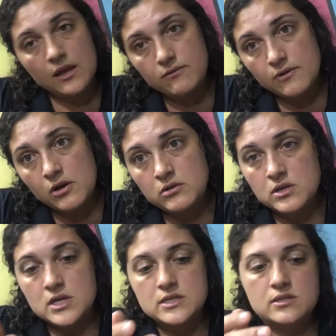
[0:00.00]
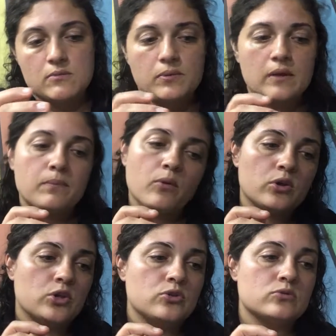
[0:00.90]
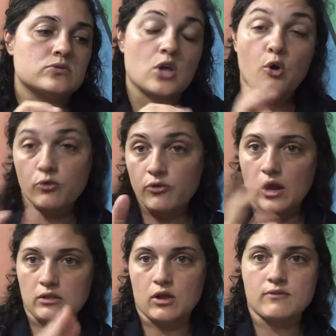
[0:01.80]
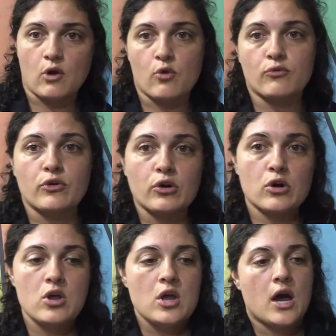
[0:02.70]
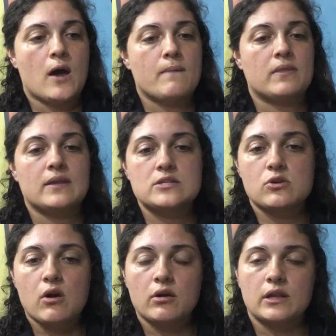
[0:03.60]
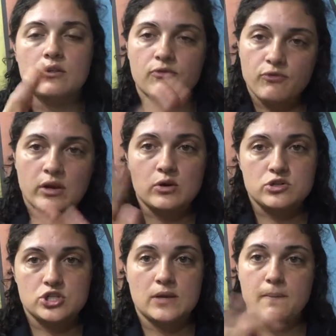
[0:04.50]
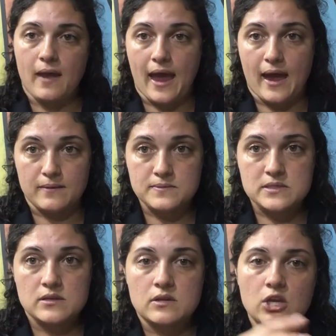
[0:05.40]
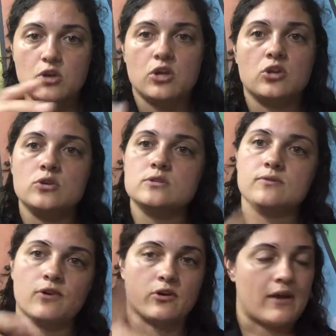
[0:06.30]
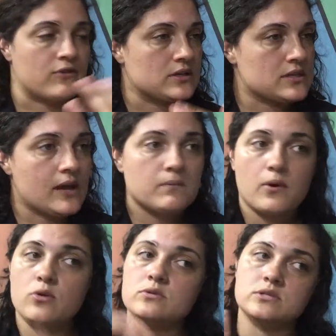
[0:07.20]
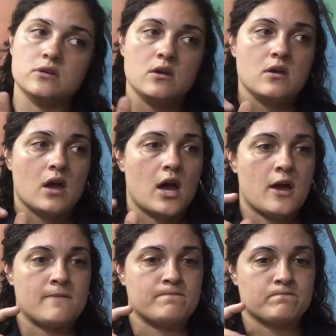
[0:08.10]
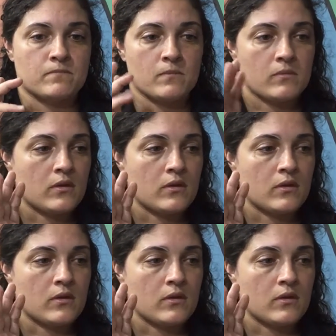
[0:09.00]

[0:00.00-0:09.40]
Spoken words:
Canva, some people use Over, I love Over. And these are all either free or cheap apps that you can use for graphic design posts, you